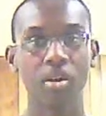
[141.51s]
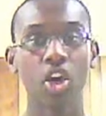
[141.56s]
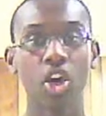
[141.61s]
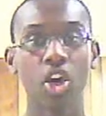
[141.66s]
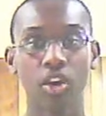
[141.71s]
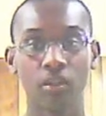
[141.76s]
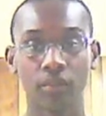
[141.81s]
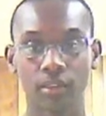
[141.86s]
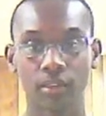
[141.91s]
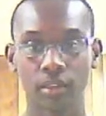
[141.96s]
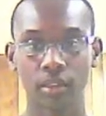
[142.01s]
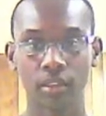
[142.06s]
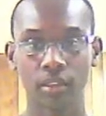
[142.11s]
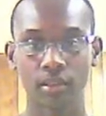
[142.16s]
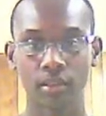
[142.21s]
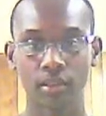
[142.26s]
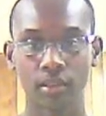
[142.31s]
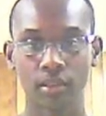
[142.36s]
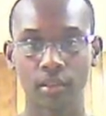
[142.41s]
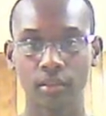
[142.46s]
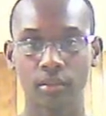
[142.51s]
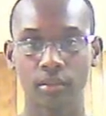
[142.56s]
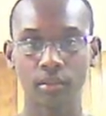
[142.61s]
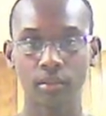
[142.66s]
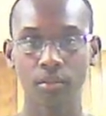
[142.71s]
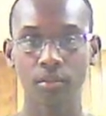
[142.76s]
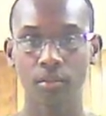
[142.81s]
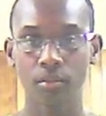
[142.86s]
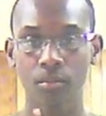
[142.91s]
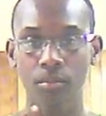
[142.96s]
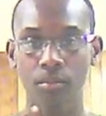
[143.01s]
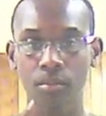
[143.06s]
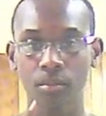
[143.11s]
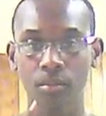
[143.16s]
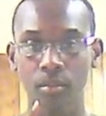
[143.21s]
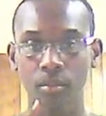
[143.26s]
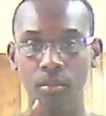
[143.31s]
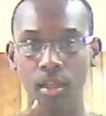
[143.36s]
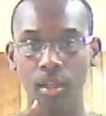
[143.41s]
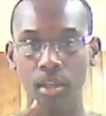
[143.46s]
Perfectly still.
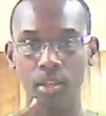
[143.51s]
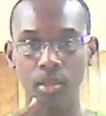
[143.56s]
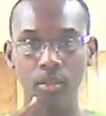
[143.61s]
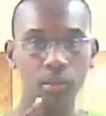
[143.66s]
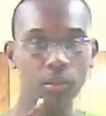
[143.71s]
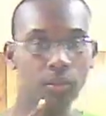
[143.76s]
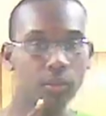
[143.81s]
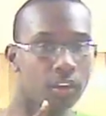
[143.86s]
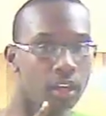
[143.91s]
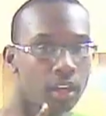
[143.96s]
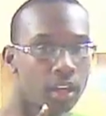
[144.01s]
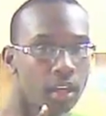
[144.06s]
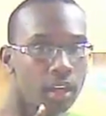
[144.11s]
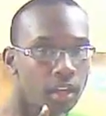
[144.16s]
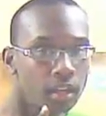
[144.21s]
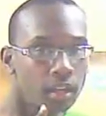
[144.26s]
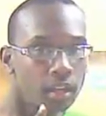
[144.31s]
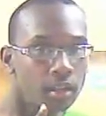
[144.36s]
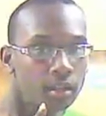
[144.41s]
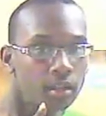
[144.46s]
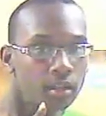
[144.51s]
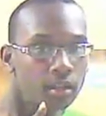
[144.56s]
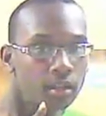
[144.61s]
And you move your head